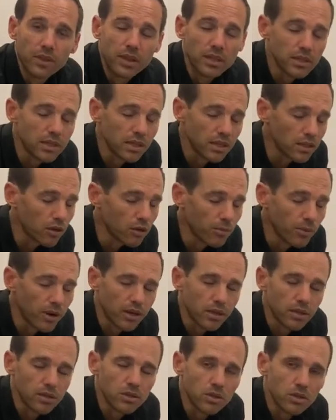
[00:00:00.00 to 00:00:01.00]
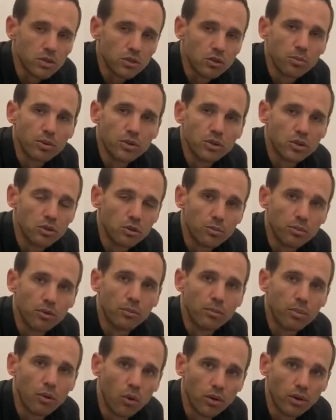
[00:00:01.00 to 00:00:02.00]
Listening to your body is super, super
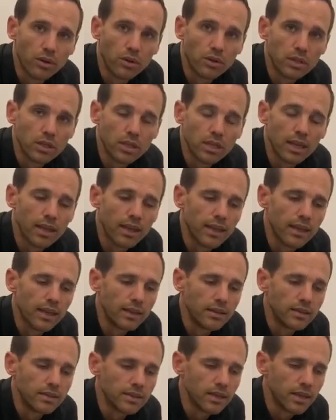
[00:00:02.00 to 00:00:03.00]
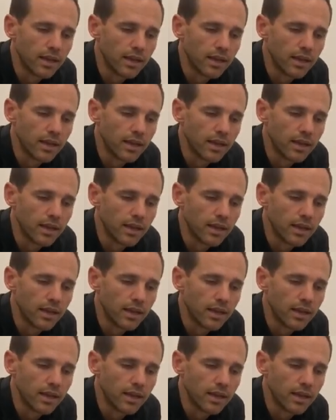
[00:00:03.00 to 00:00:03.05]
important. And